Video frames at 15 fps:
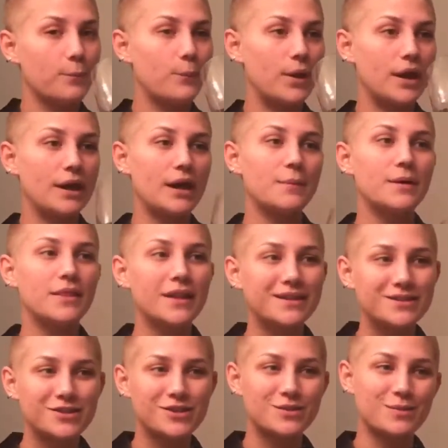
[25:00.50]
But I mean,
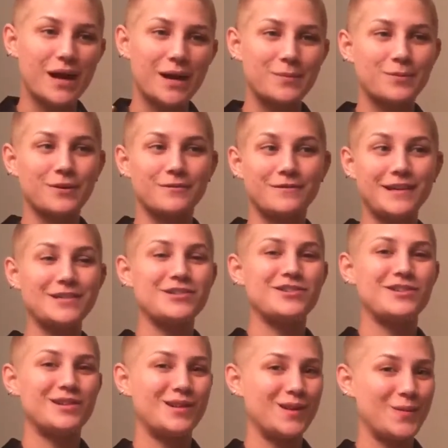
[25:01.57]
that's just my
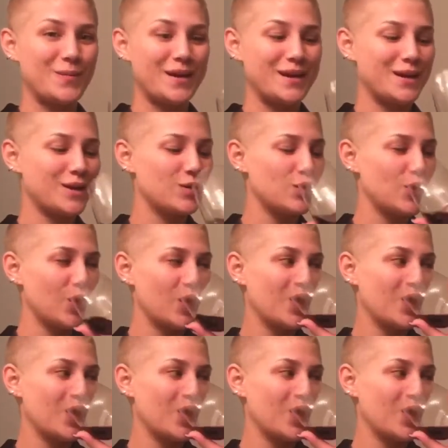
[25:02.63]
professional opinion.